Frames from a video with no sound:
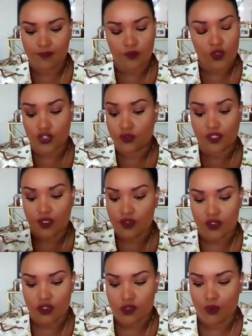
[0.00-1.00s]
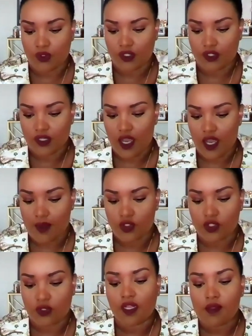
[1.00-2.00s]
which Kunle also spoke
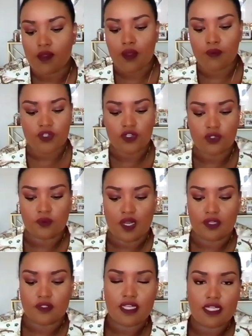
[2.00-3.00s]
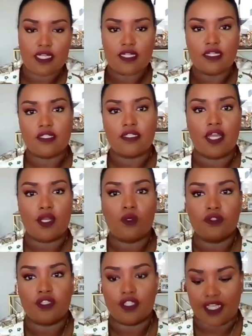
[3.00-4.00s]
so well about, which is around the
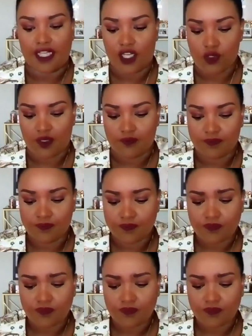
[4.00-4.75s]
stakeholder engagement.